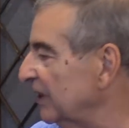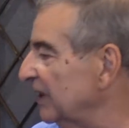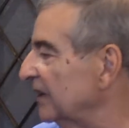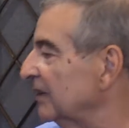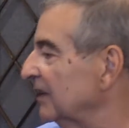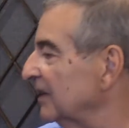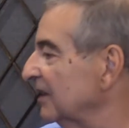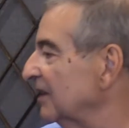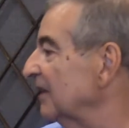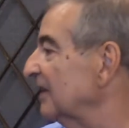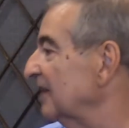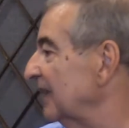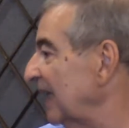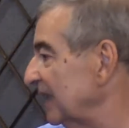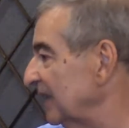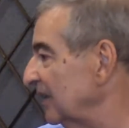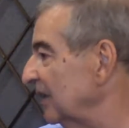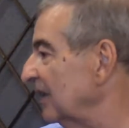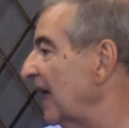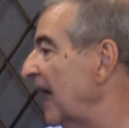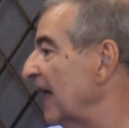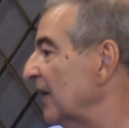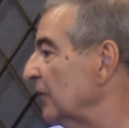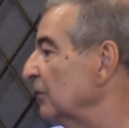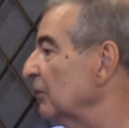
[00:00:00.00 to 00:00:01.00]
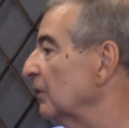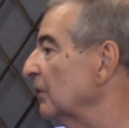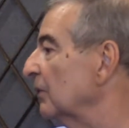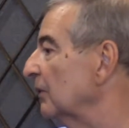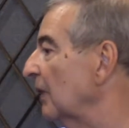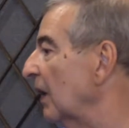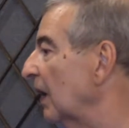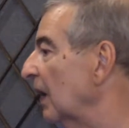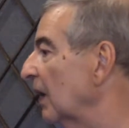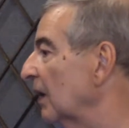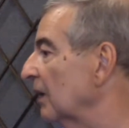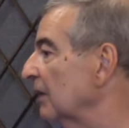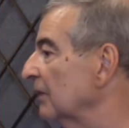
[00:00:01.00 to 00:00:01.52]
Yeah, that's an actual
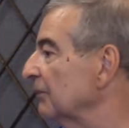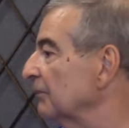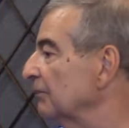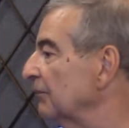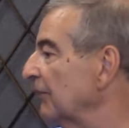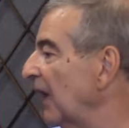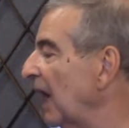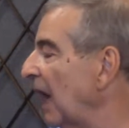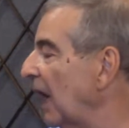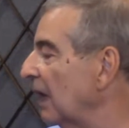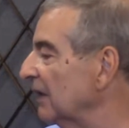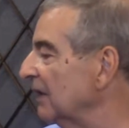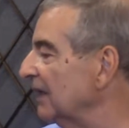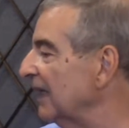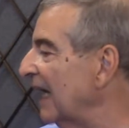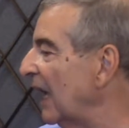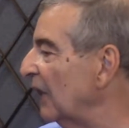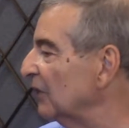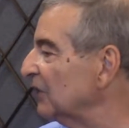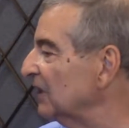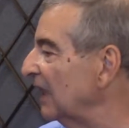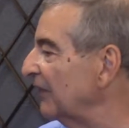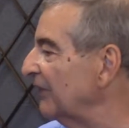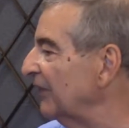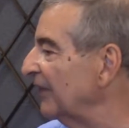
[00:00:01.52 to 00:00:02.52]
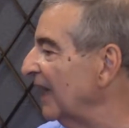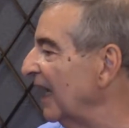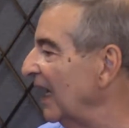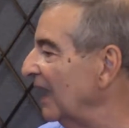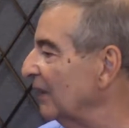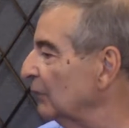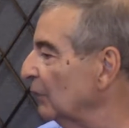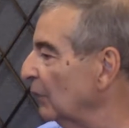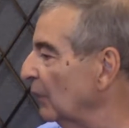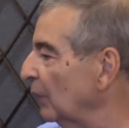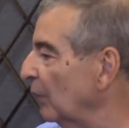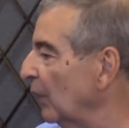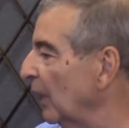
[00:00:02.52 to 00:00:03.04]
haunted house. I forget
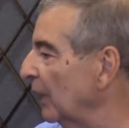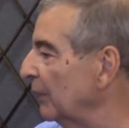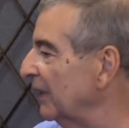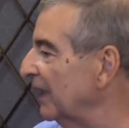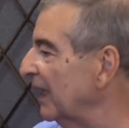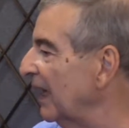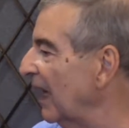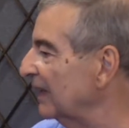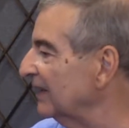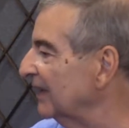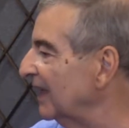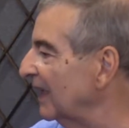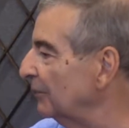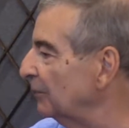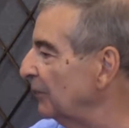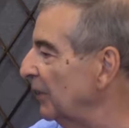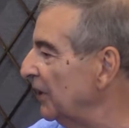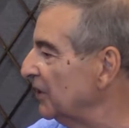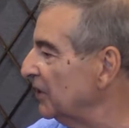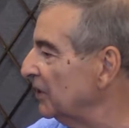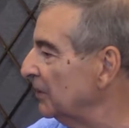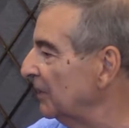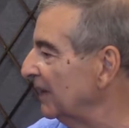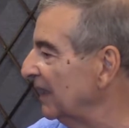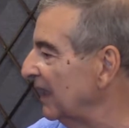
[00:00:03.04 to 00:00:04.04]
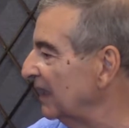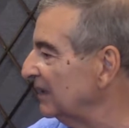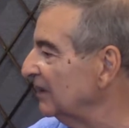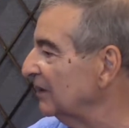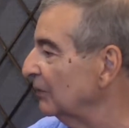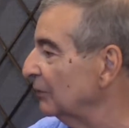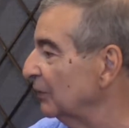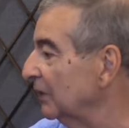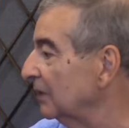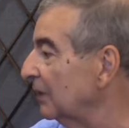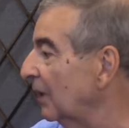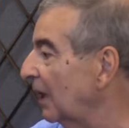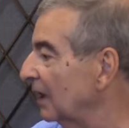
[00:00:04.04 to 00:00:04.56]
where we got that picture, but that's a
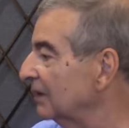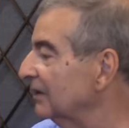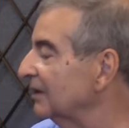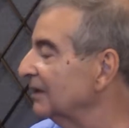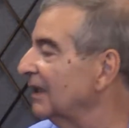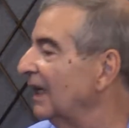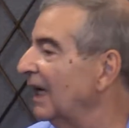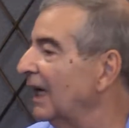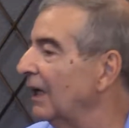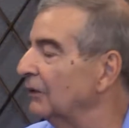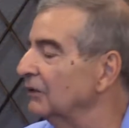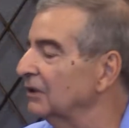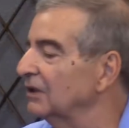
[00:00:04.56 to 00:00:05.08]
real haunted house.